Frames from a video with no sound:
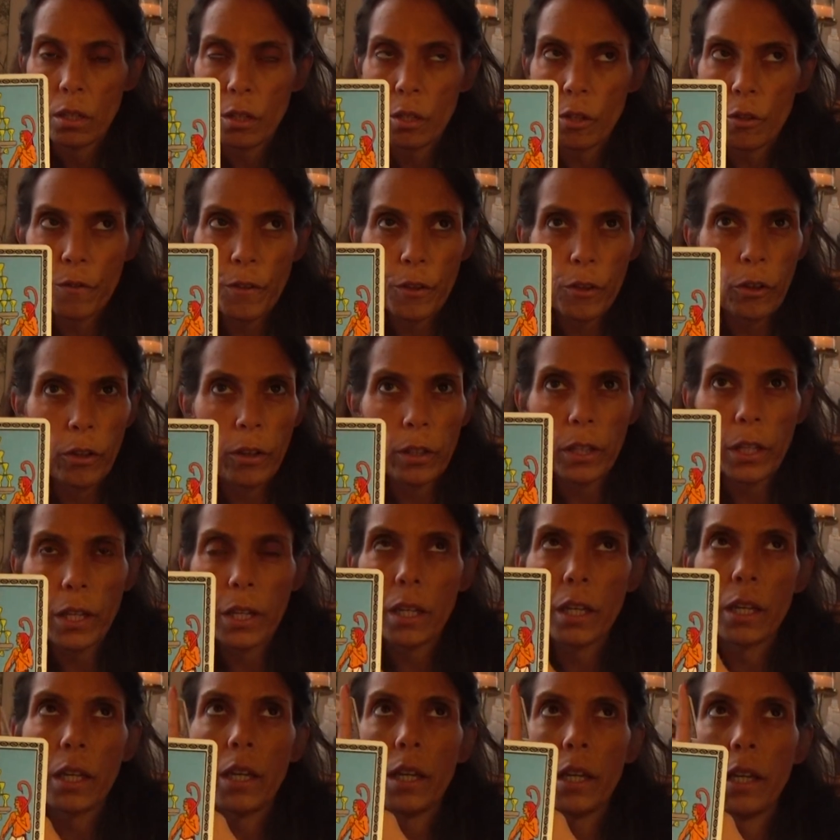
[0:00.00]
feeling like
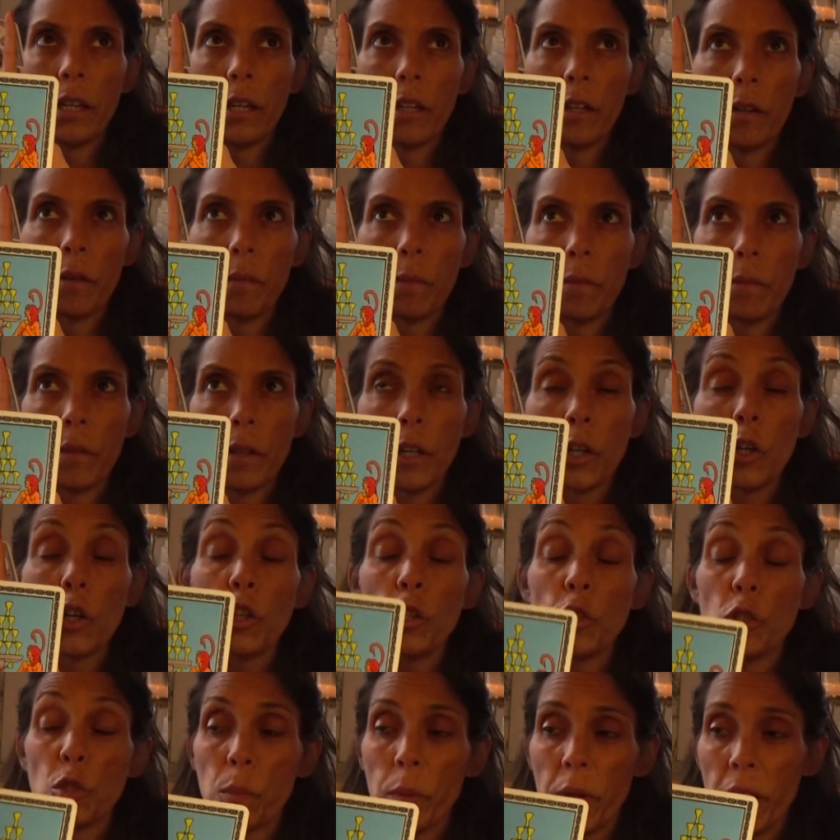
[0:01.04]
in a
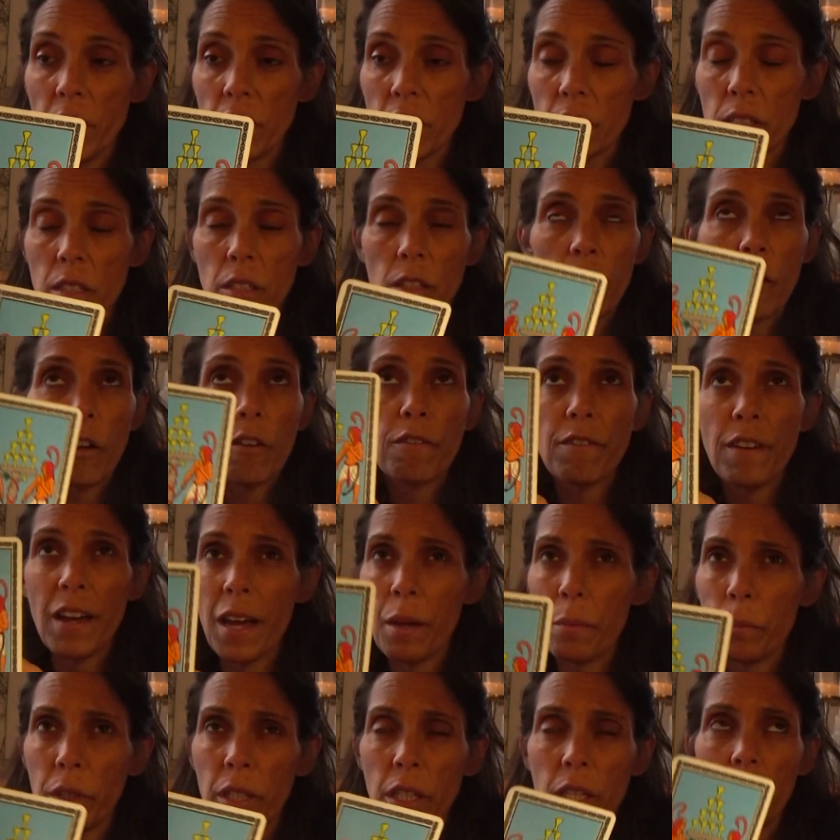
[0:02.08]
good space,
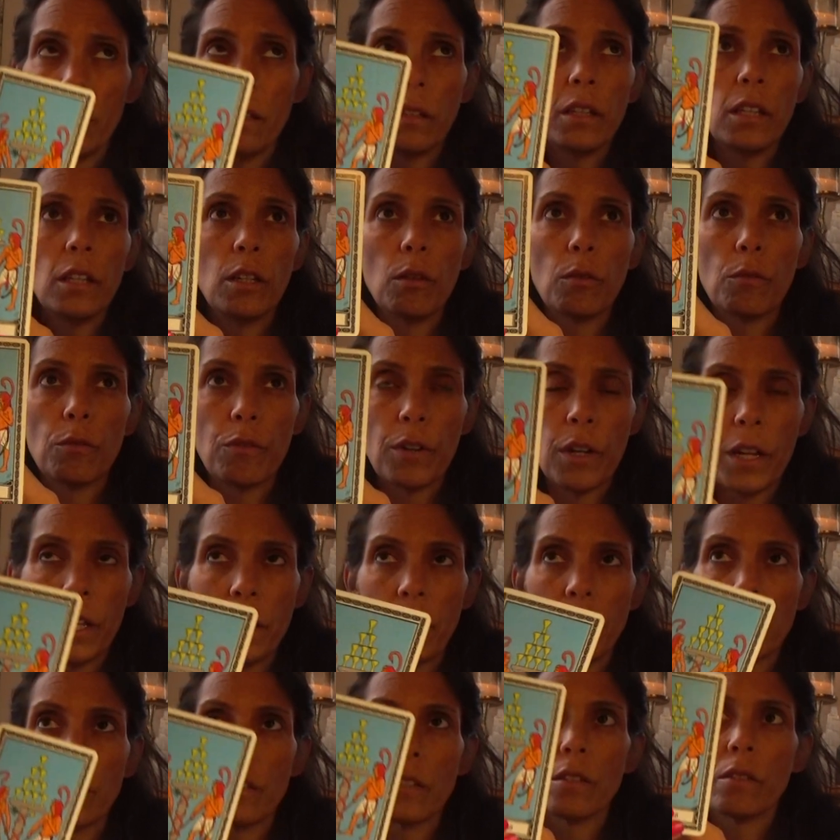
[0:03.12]
family,
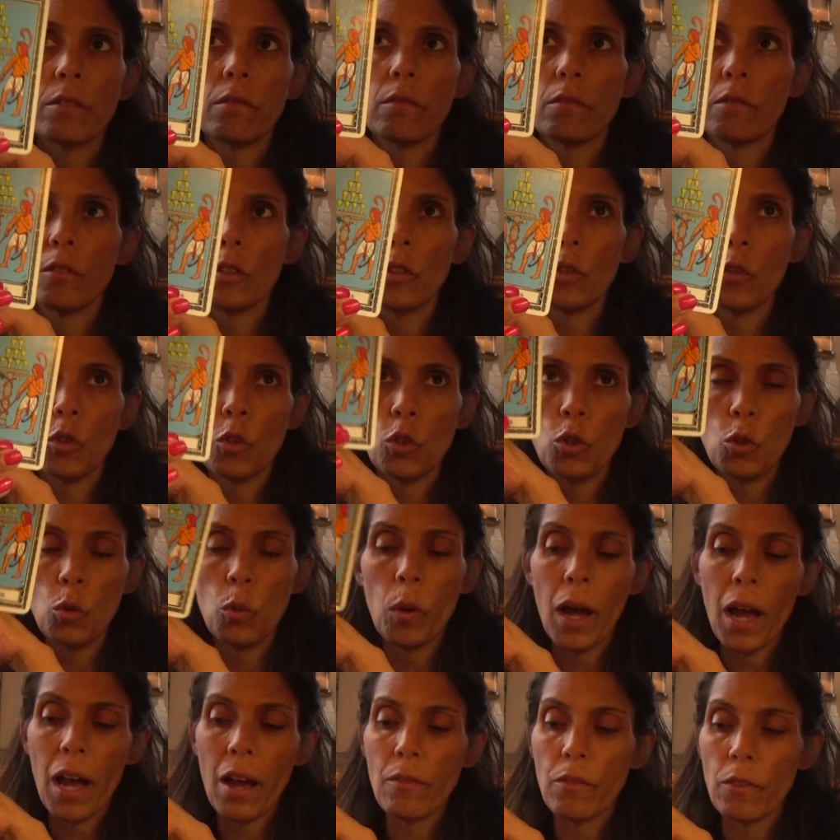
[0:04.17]
friends, you
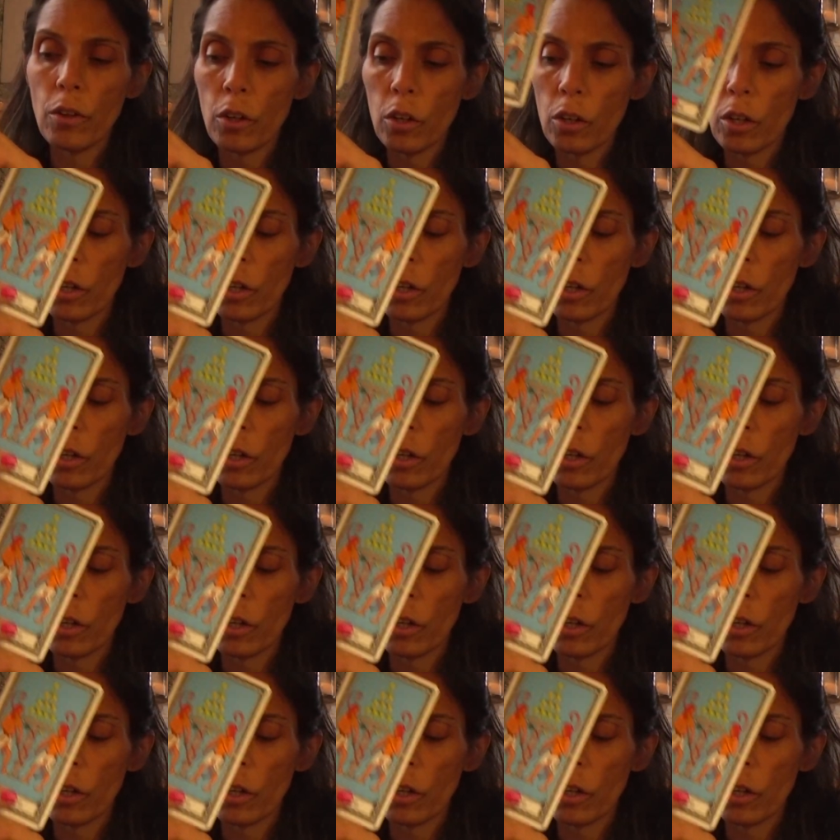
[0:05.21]
have